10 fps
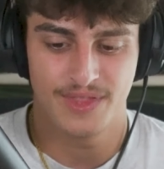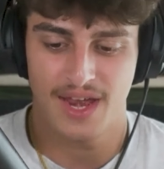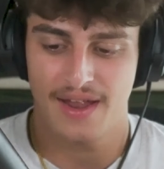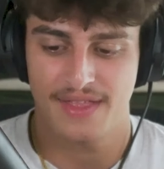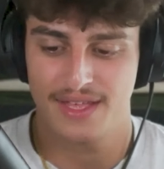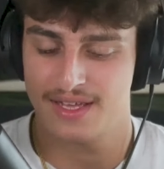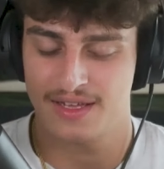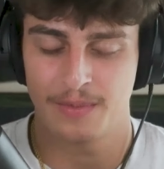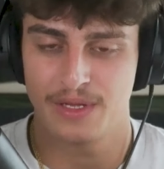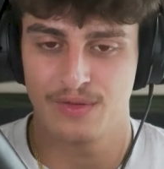I think it
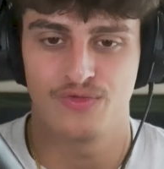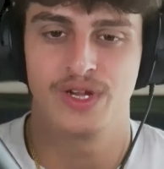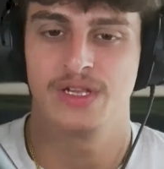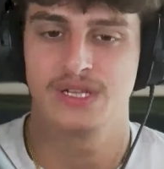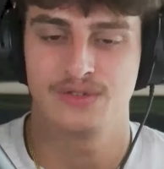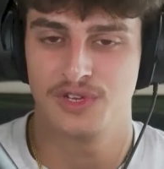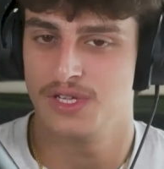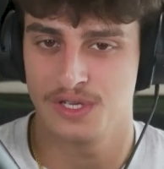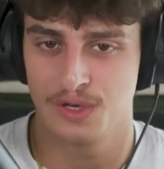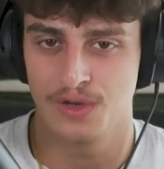could be really,
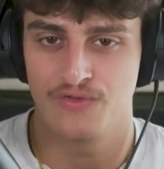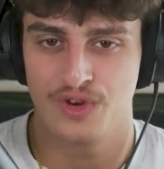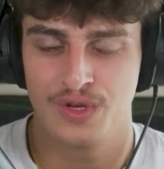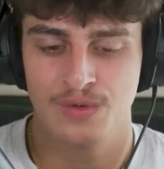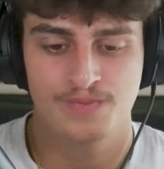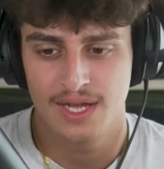really good for you.